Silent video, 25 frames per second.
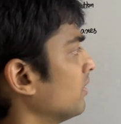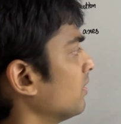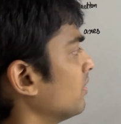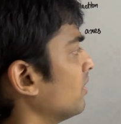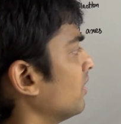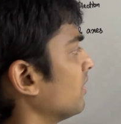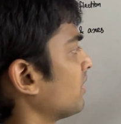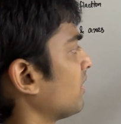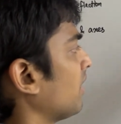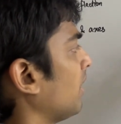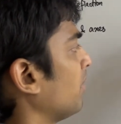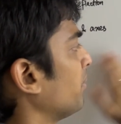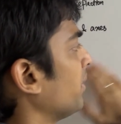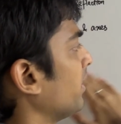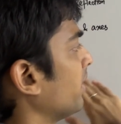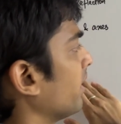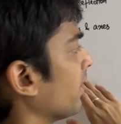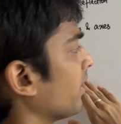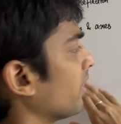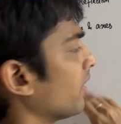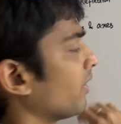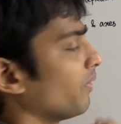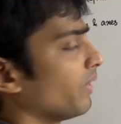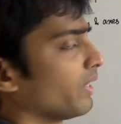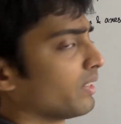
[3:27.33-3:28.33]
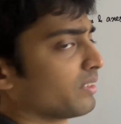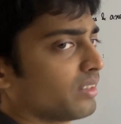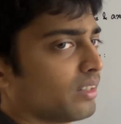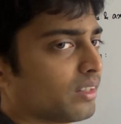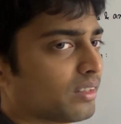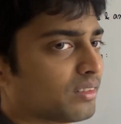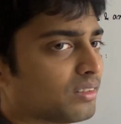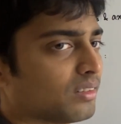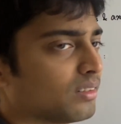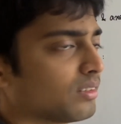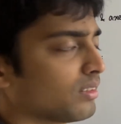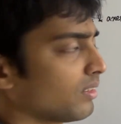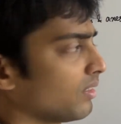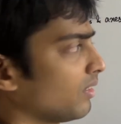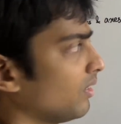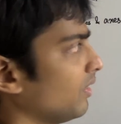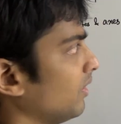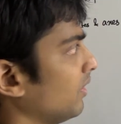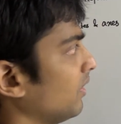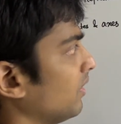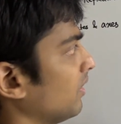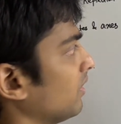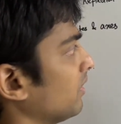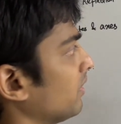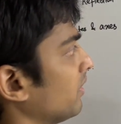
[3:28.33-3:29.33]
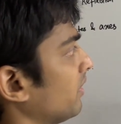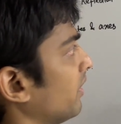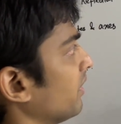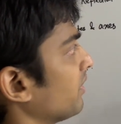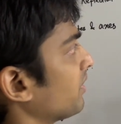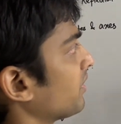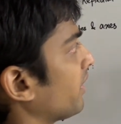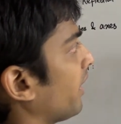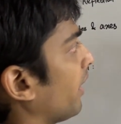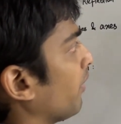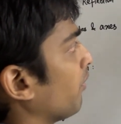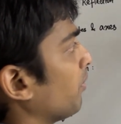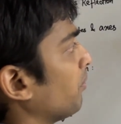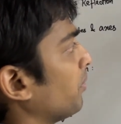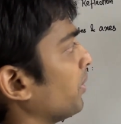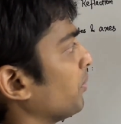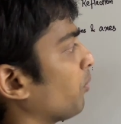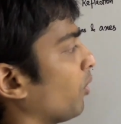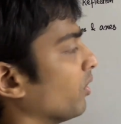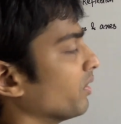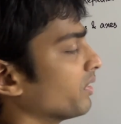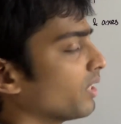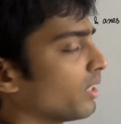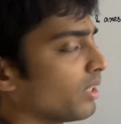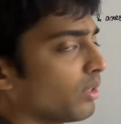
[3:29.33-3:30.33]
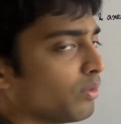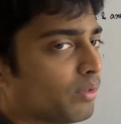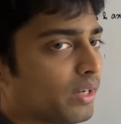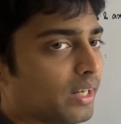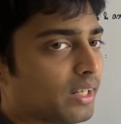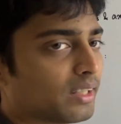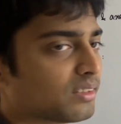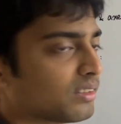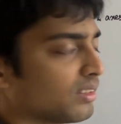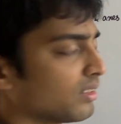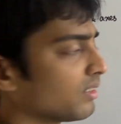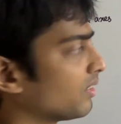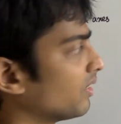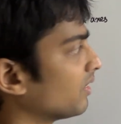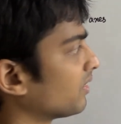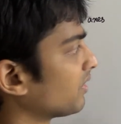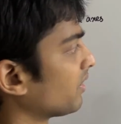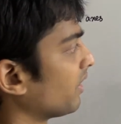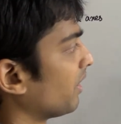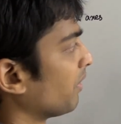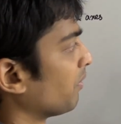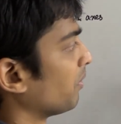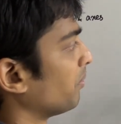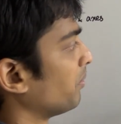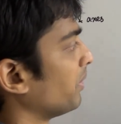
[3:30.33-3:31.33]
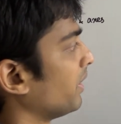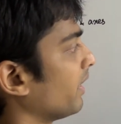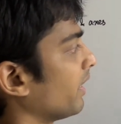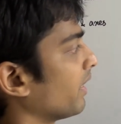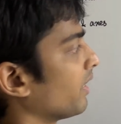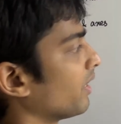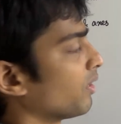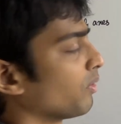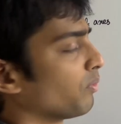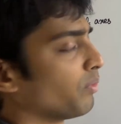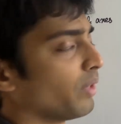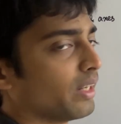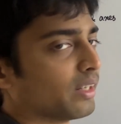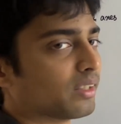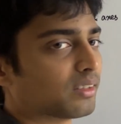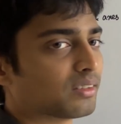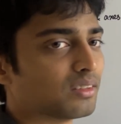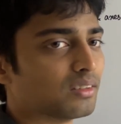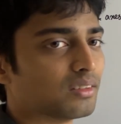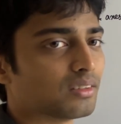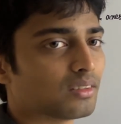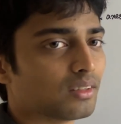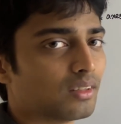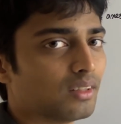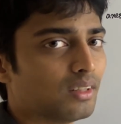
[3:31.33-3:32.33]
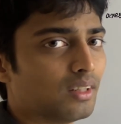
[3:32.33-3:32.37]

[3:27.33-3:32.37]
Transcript: this side will be negative x-axis, this side will be positive y-axis, this side will be negative y-axis.